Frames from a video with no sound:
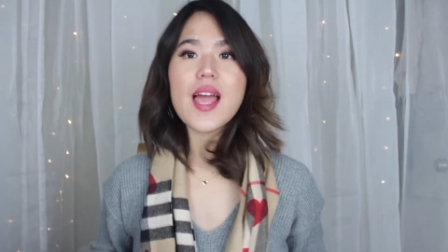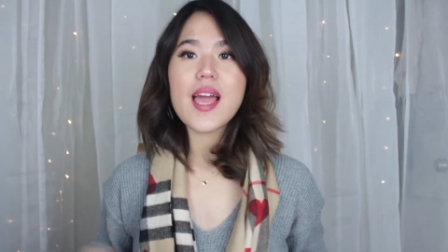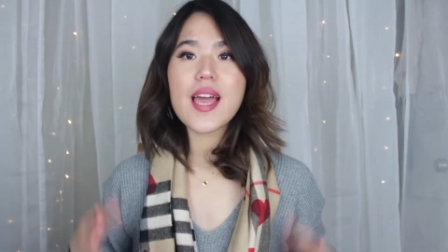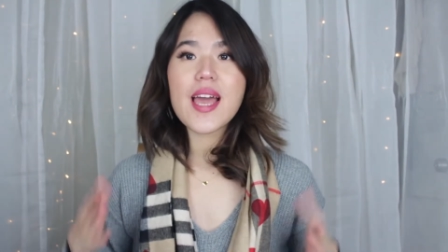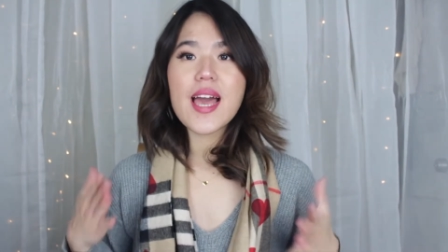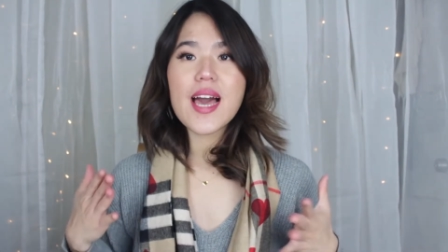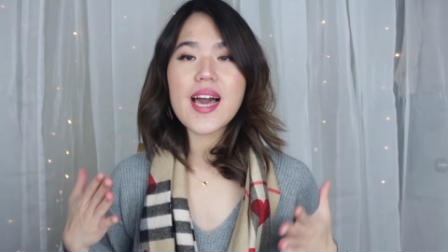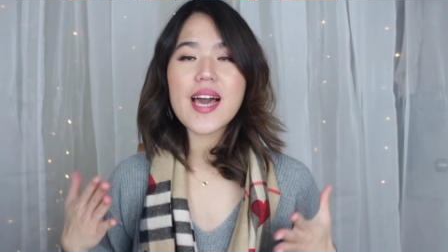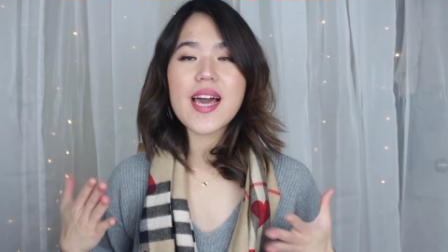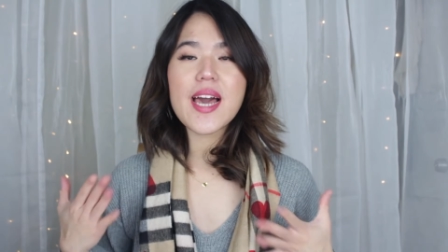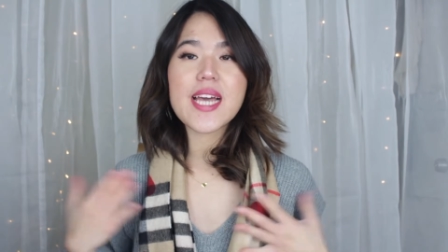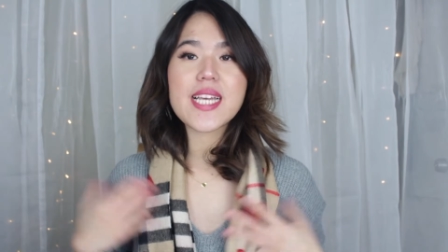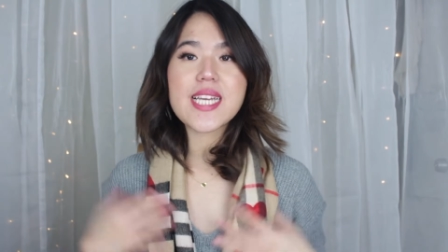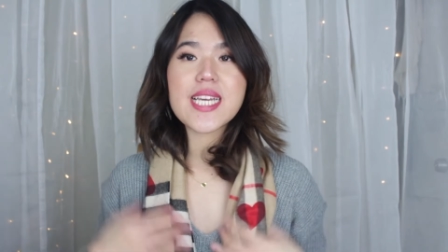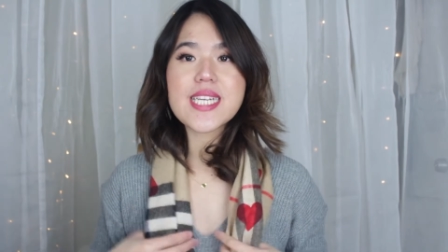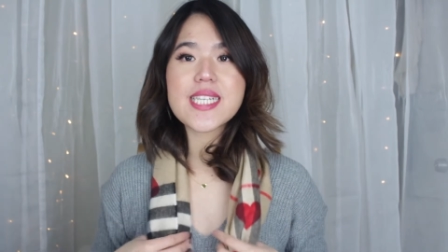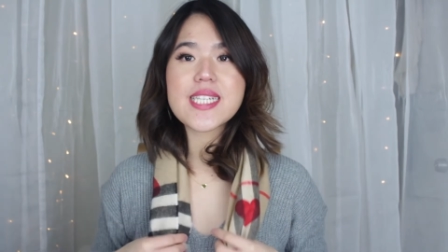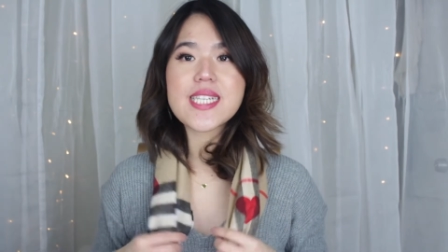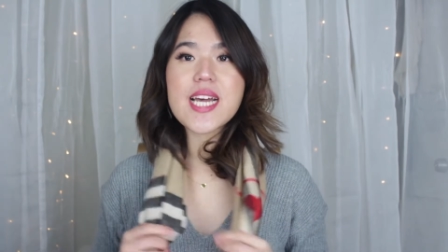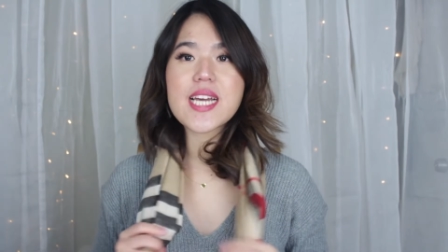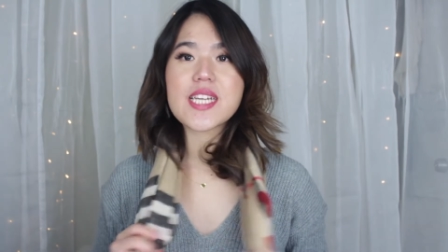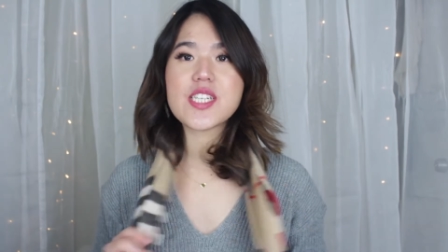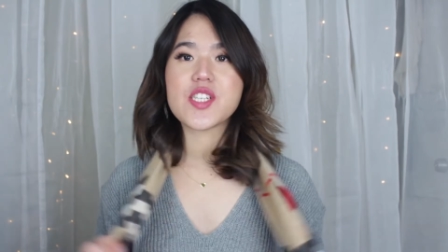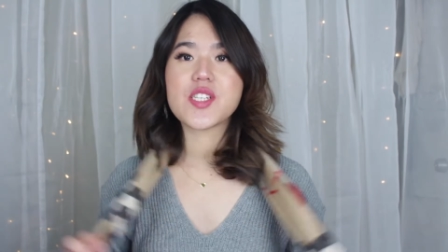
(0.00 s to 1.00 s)
yeah, I
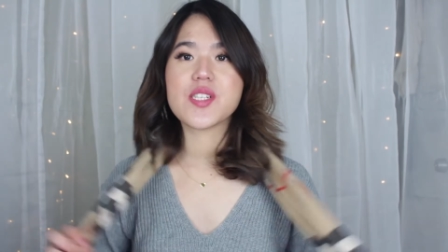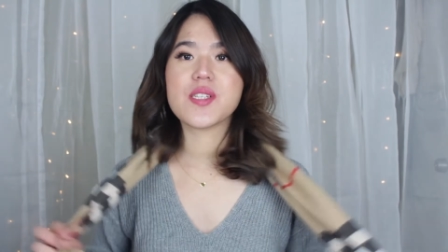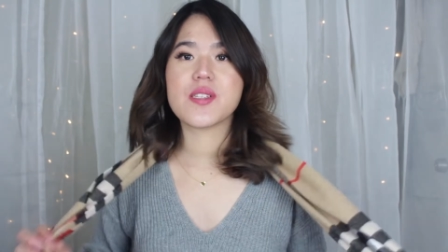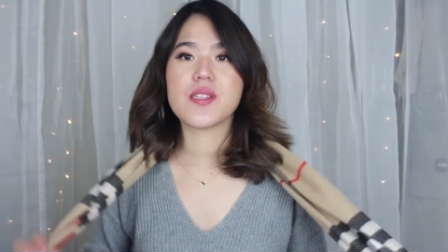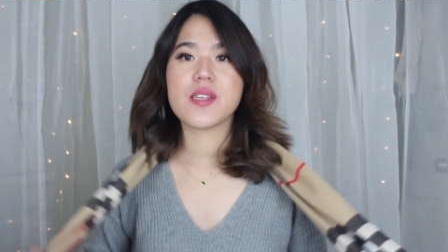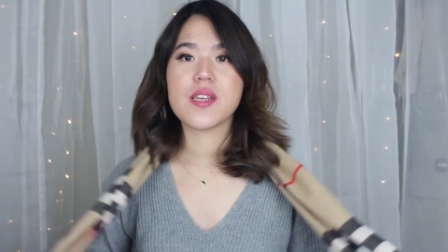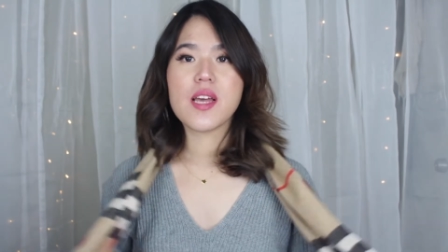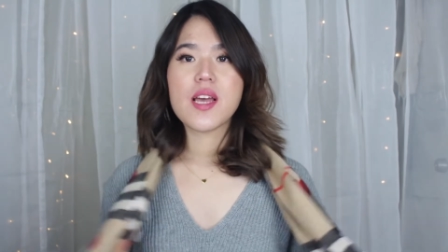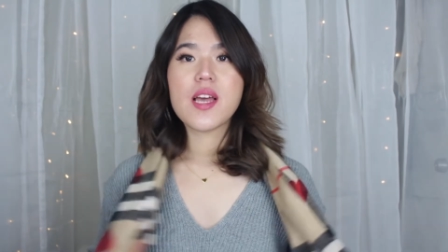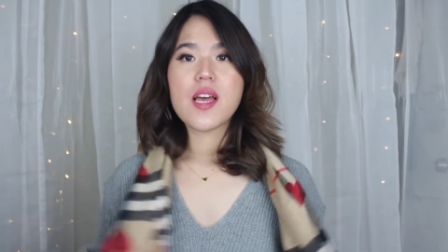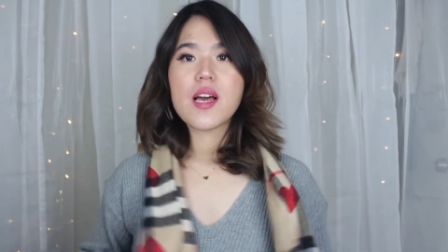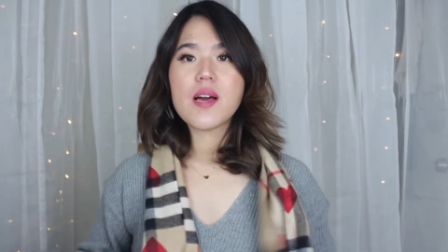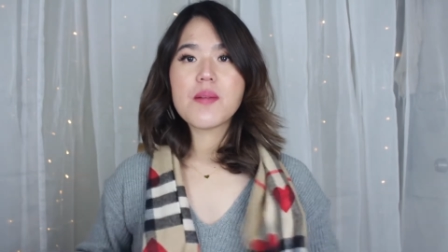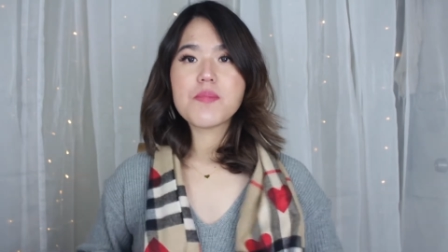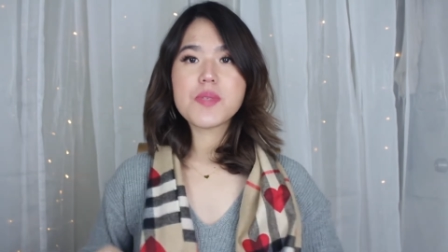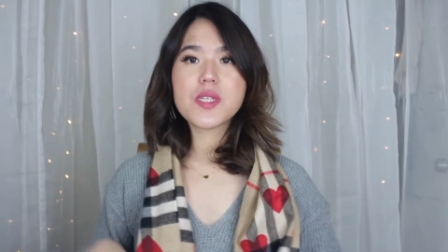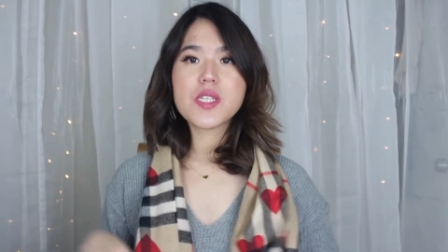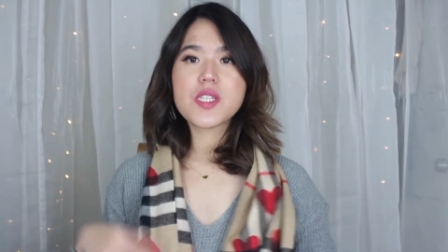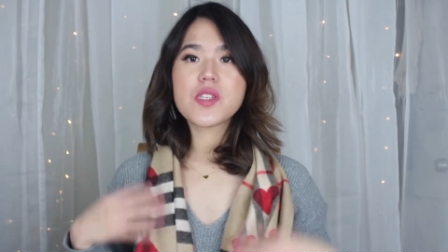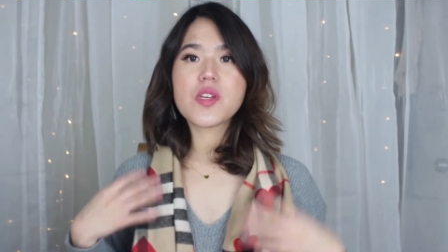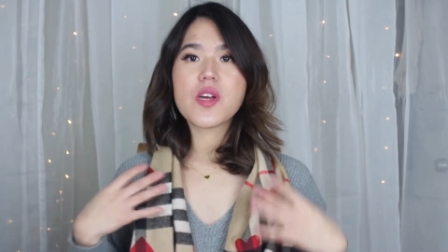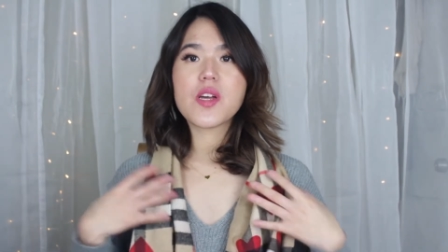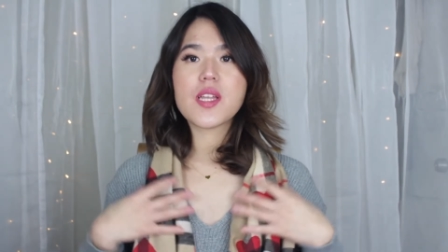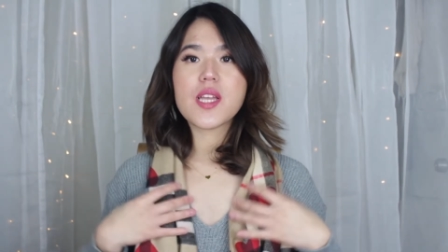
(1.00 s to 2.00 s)
guess I just I'm
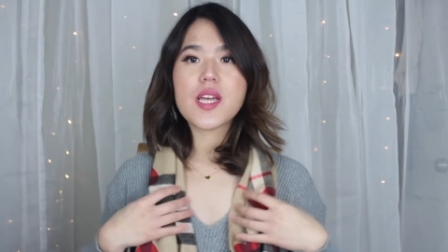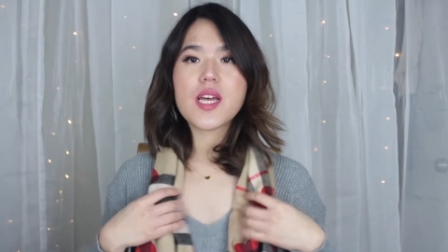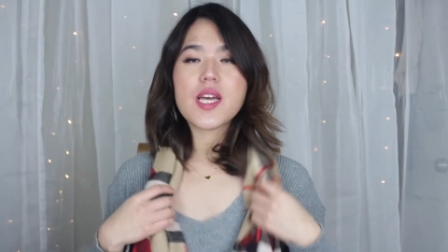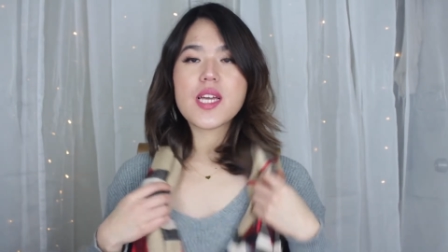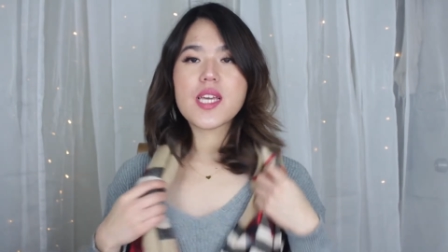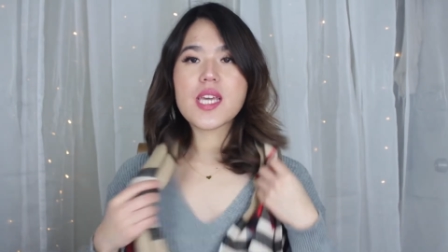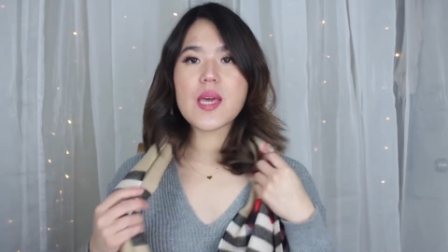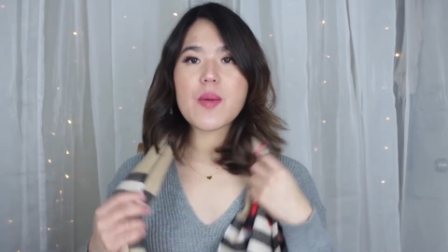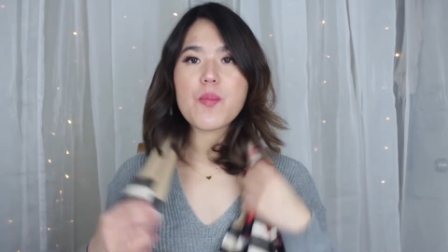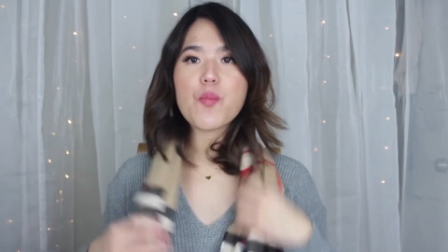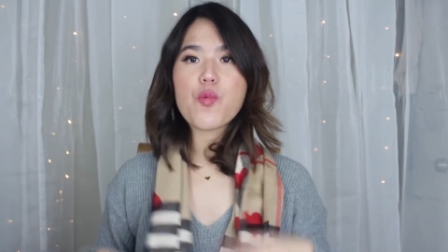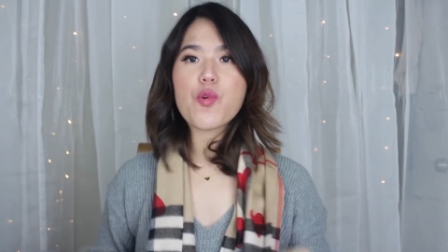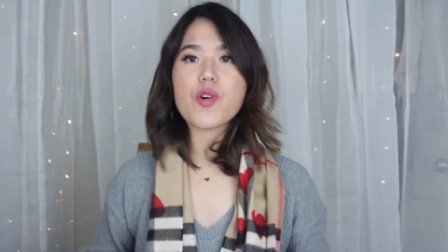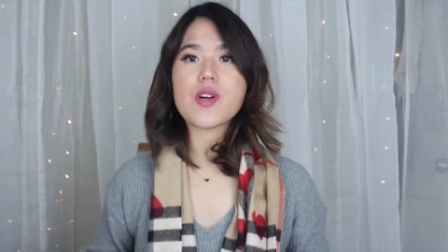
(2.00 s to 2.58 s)
just gonna keep